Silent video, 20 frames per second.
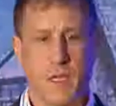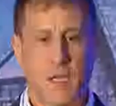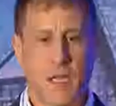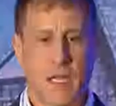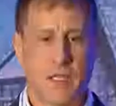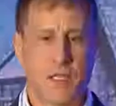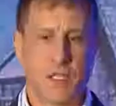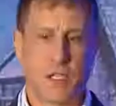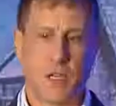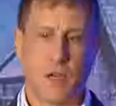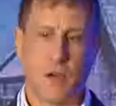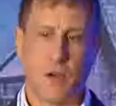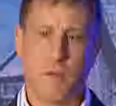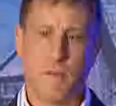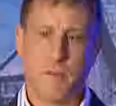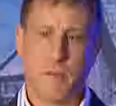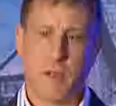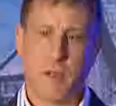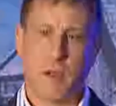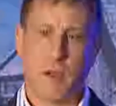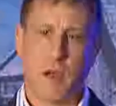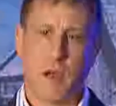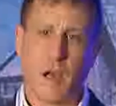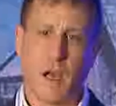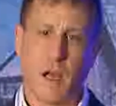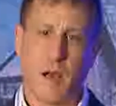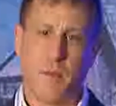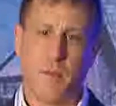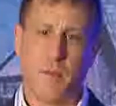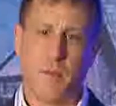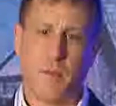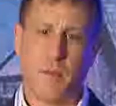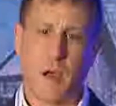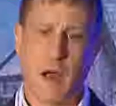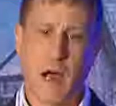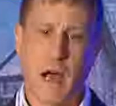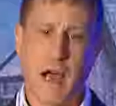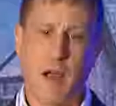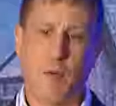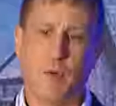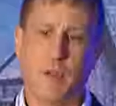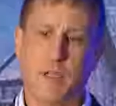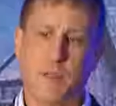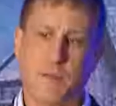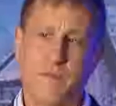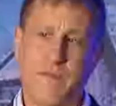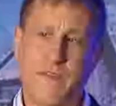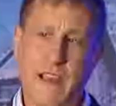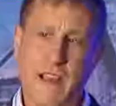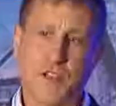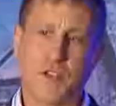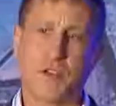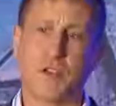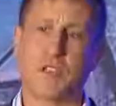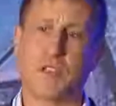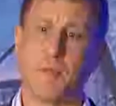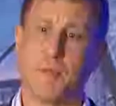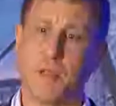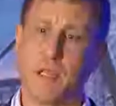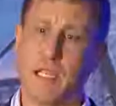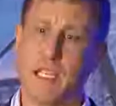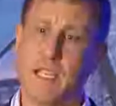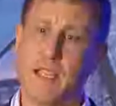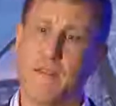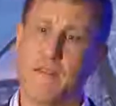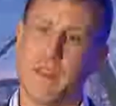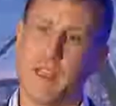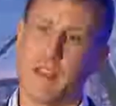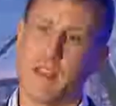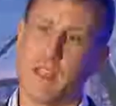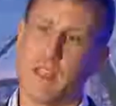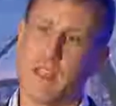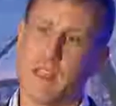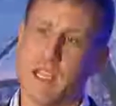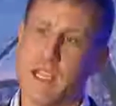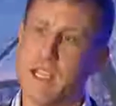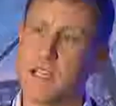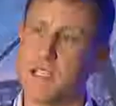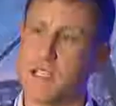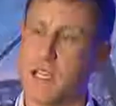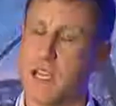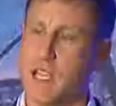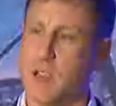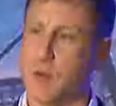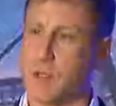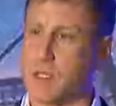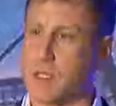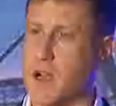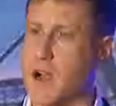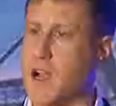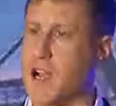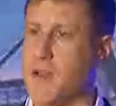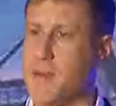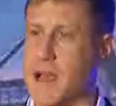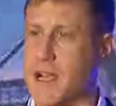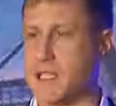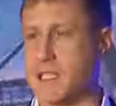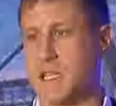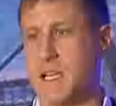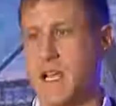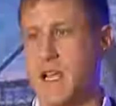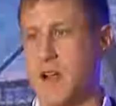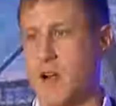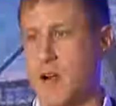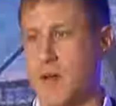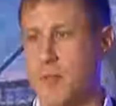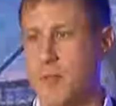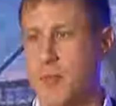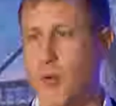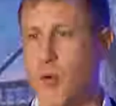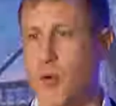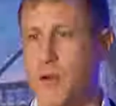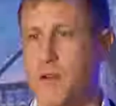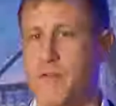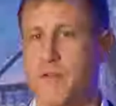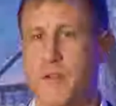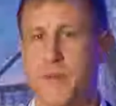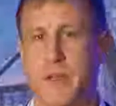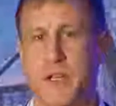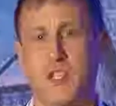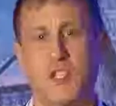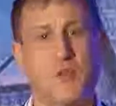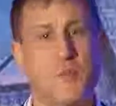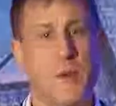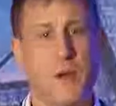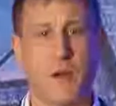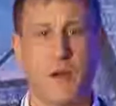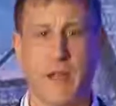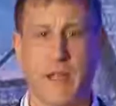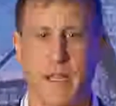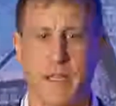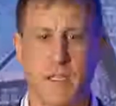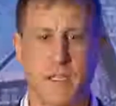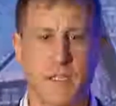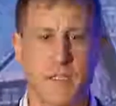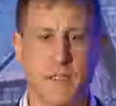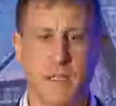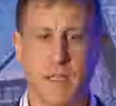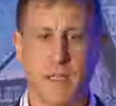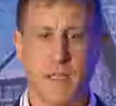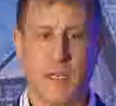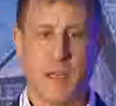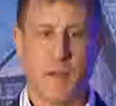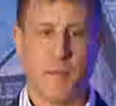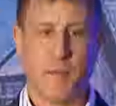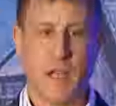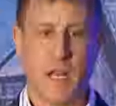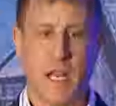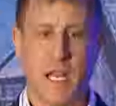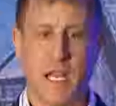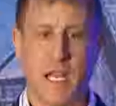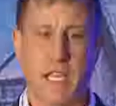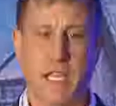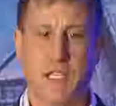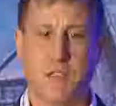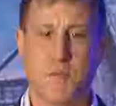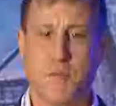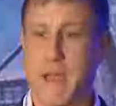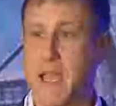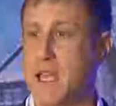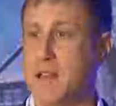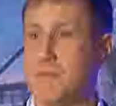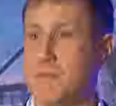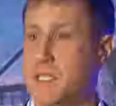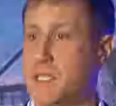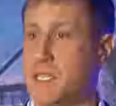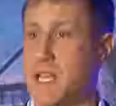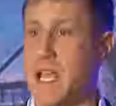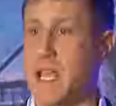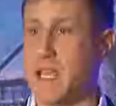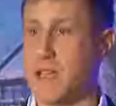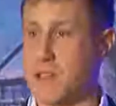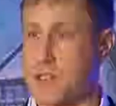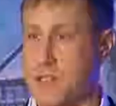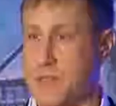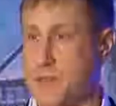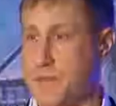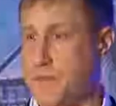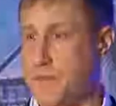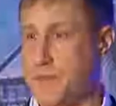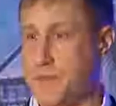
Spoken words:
And so I would venture to believe that the things that he will talk about today are born from experience, meaning he's made mistakes.